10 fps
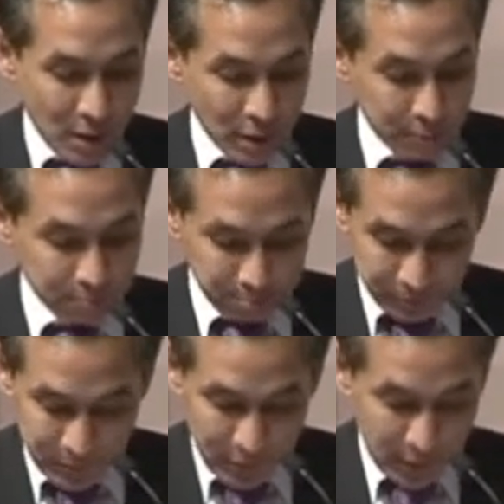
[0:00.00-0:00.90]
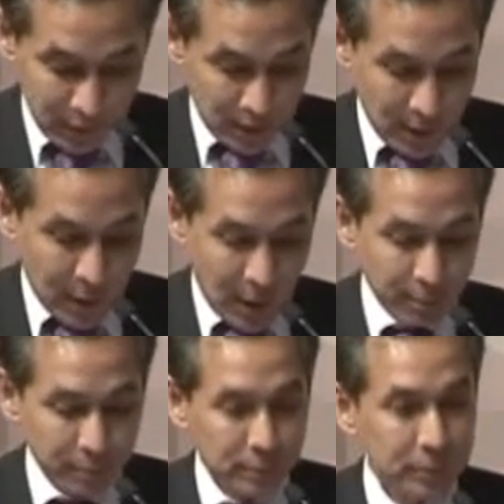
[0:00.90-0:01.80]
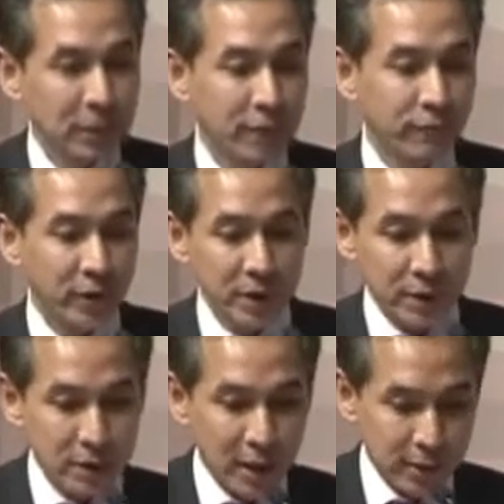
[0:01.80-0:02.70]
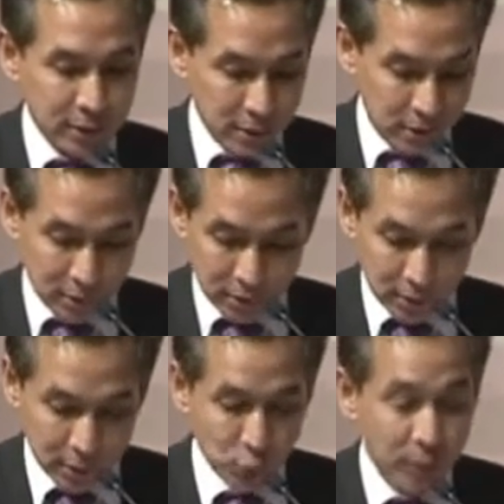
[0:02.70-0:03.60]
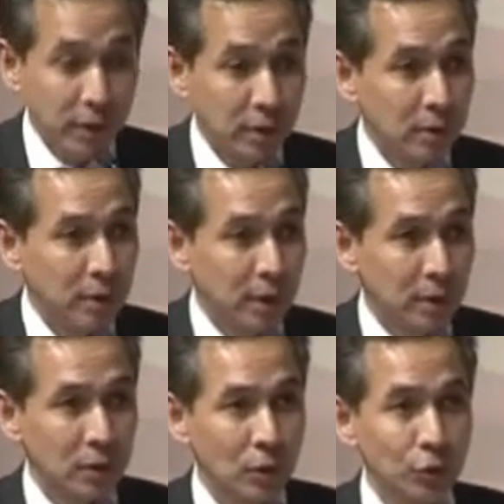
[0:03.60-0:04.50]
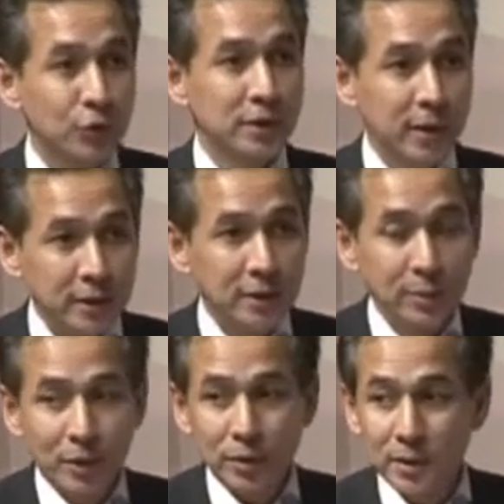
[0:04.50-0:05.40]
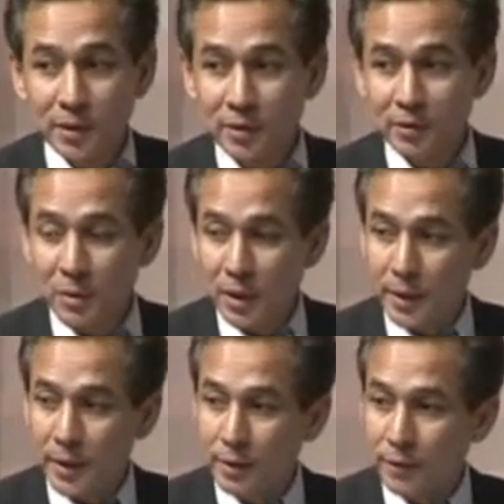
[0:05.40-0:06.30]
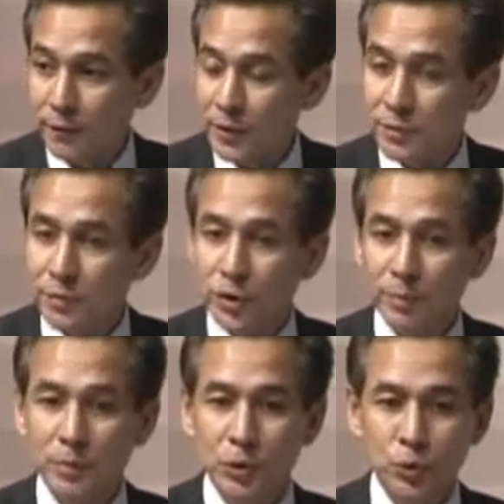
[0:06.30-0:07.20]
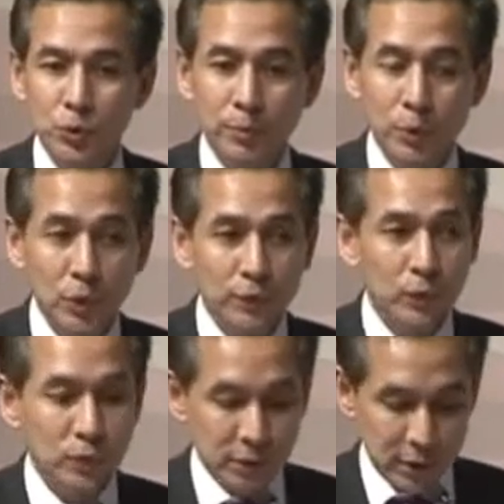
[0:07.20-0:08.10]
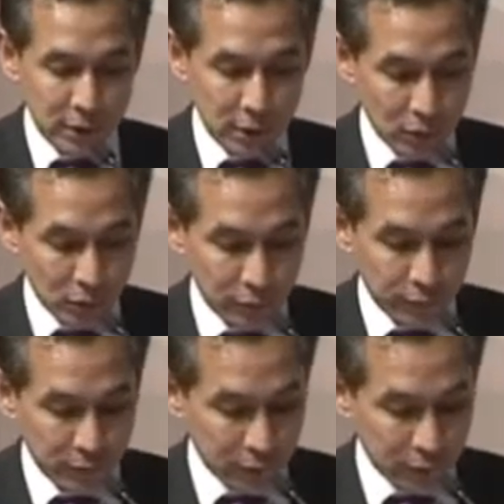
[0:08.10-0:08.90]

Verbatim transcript: Um, I'm, I'm very delighted uh, to be here and also excited because this is my uh, first trip to the beautiful city of